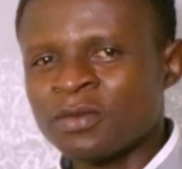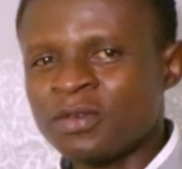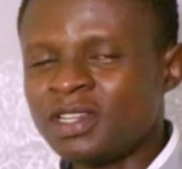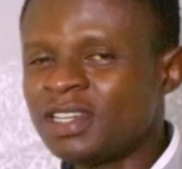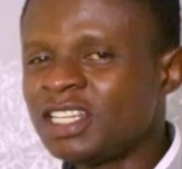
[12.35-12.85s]

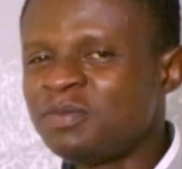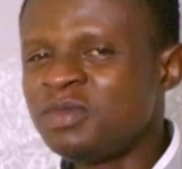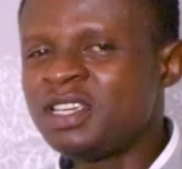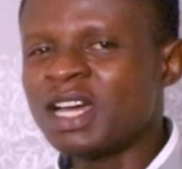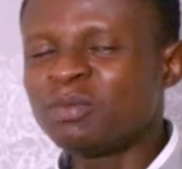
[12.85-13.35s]
research
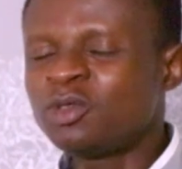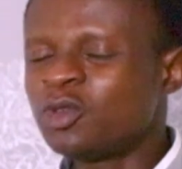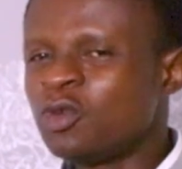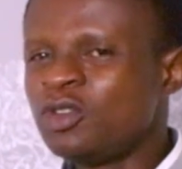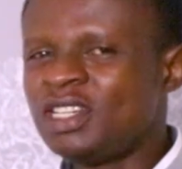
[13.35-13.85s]
becomes
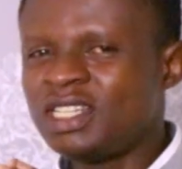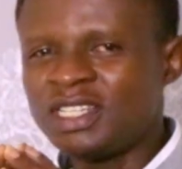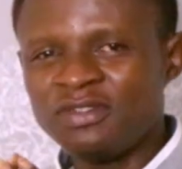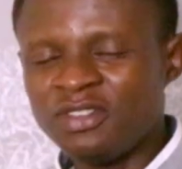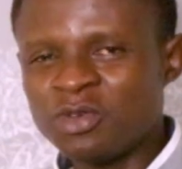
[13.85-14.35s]
so
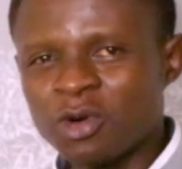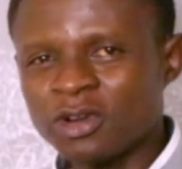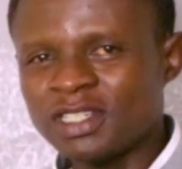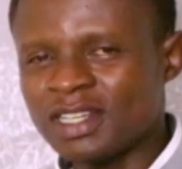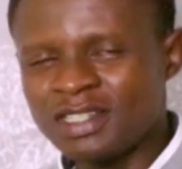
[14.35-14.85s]

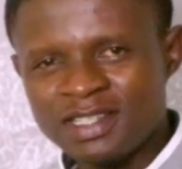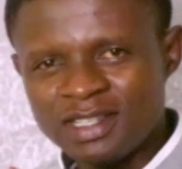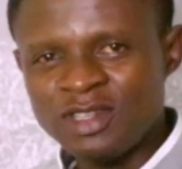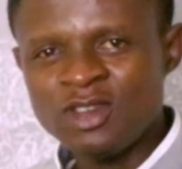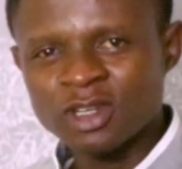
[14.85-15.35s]
difficult and
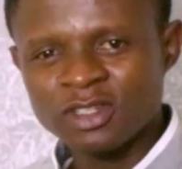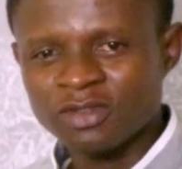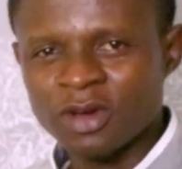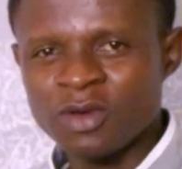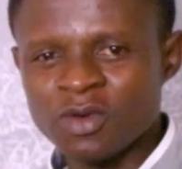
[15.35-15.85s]

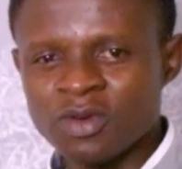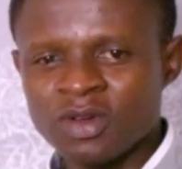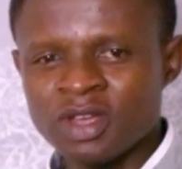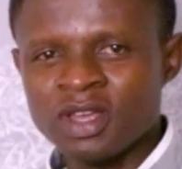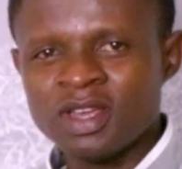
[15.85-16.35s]
tedious for you
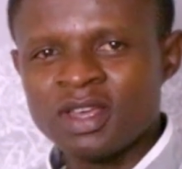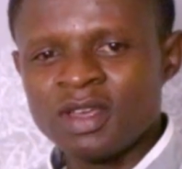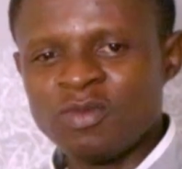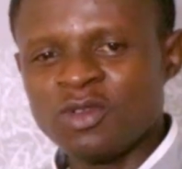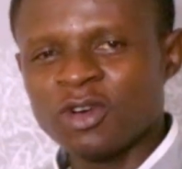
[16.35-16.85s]

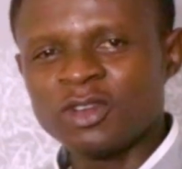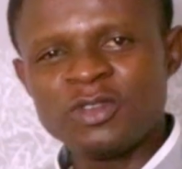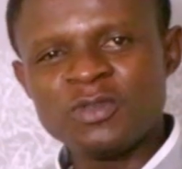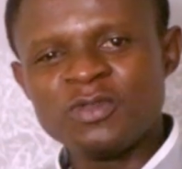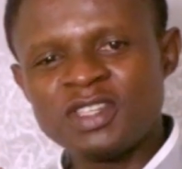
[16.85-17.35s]

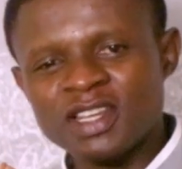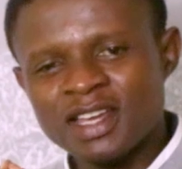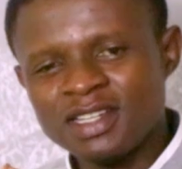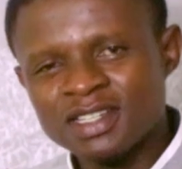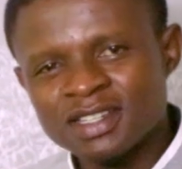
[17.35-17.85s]
because you
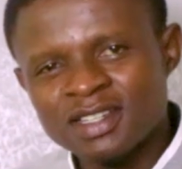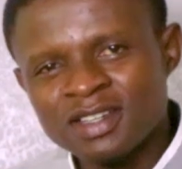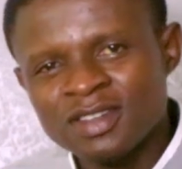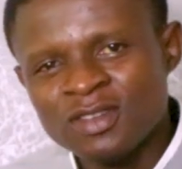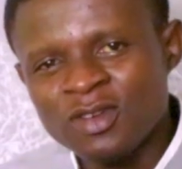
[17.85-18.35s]
send
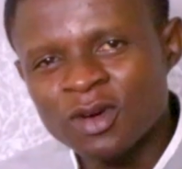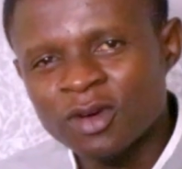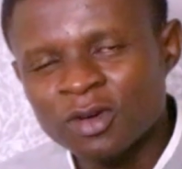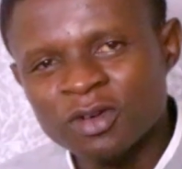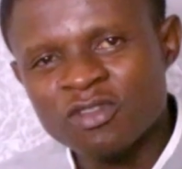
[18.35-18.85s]

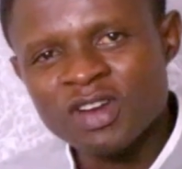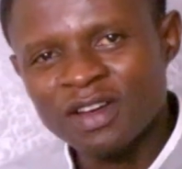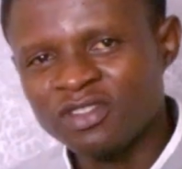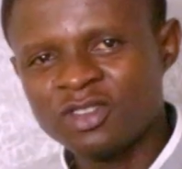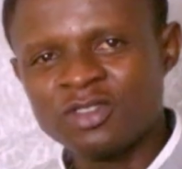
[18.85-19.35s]
your
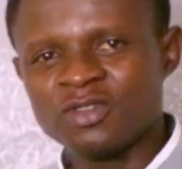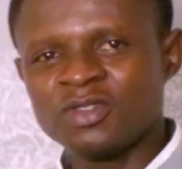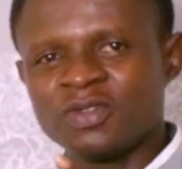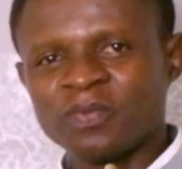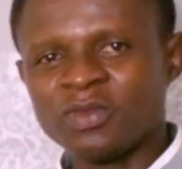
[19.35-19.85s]
draft
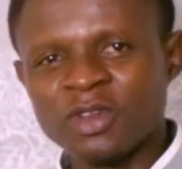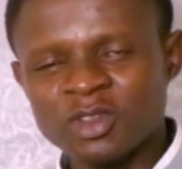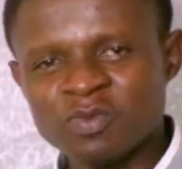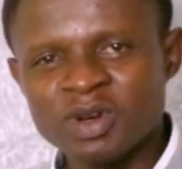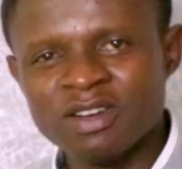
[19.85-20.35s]
to
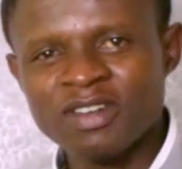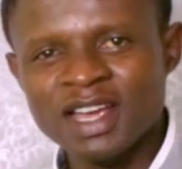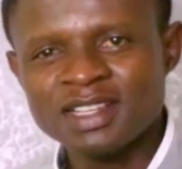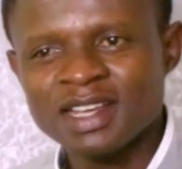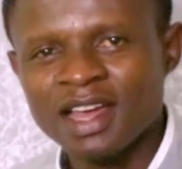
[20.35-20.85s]
your
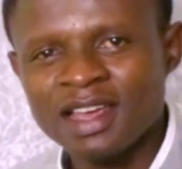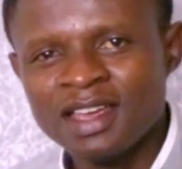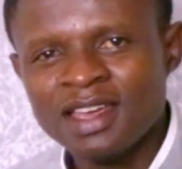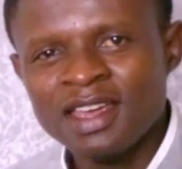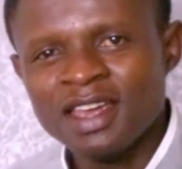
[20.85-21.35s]
supervisor
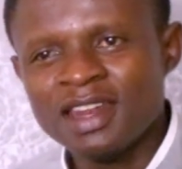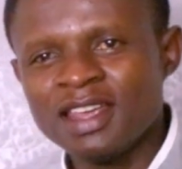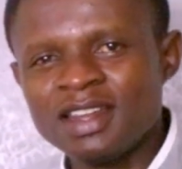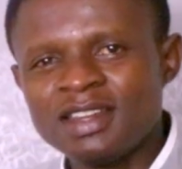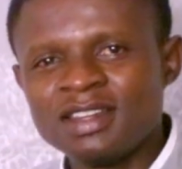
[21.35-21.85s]

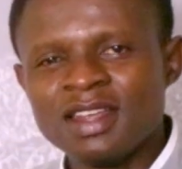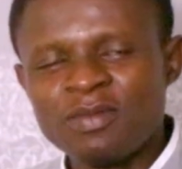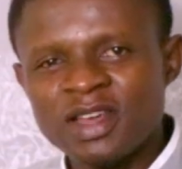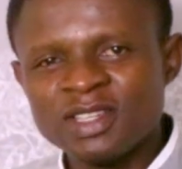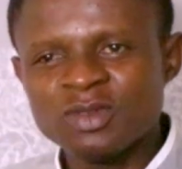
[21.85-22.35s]
and then the
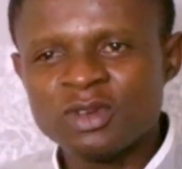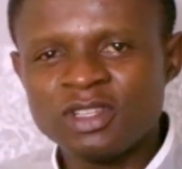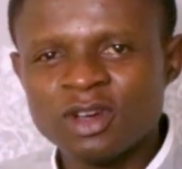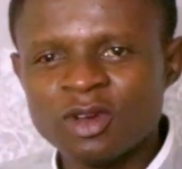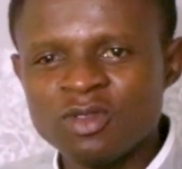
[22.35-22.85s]
person
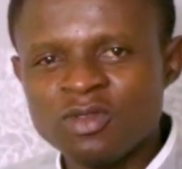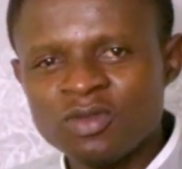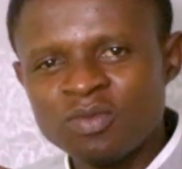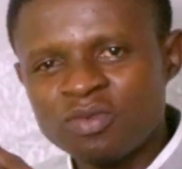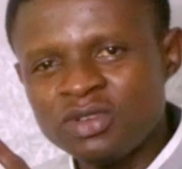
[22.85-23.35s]
will tell
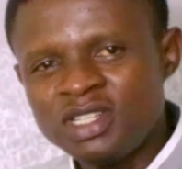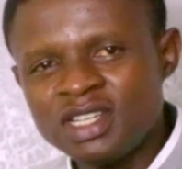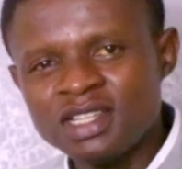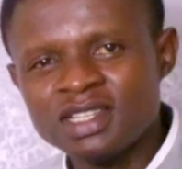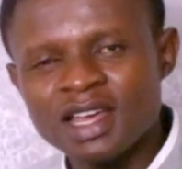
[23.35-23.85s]
you put
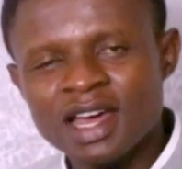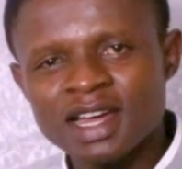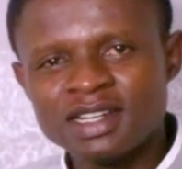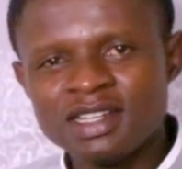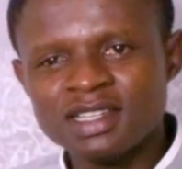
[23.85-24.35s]
this,
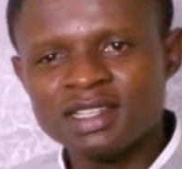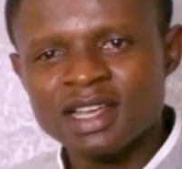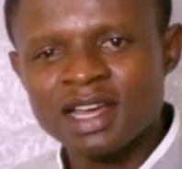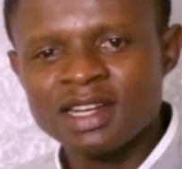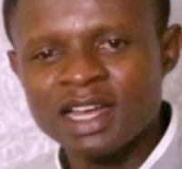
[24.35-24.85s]
add
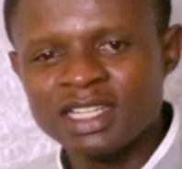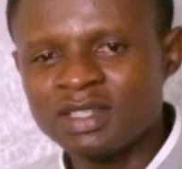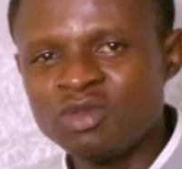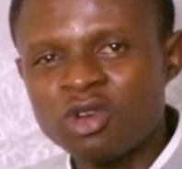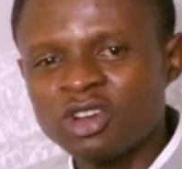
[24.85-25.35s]
that.
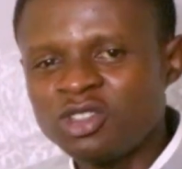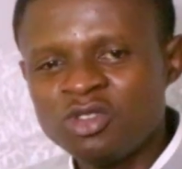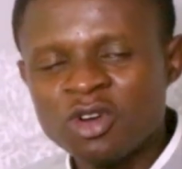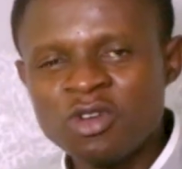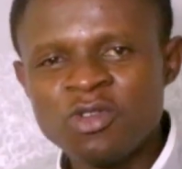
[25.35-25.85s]
Because
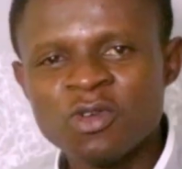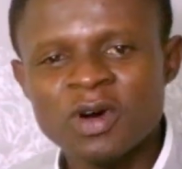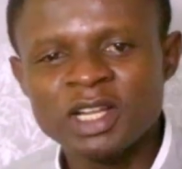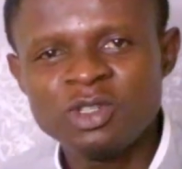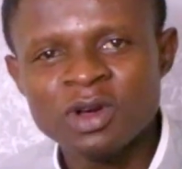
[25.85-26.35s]
you don't know
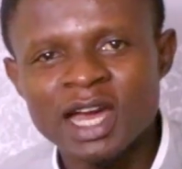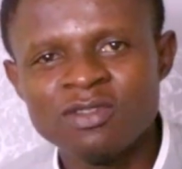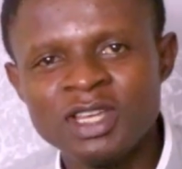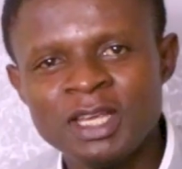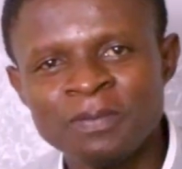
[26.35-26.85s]
what you
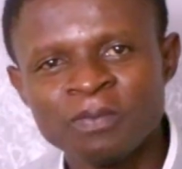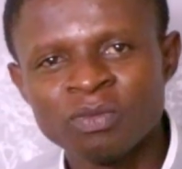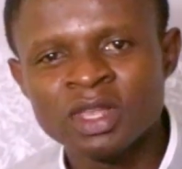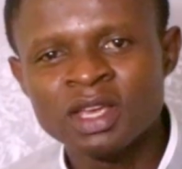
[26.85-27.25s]
are doing,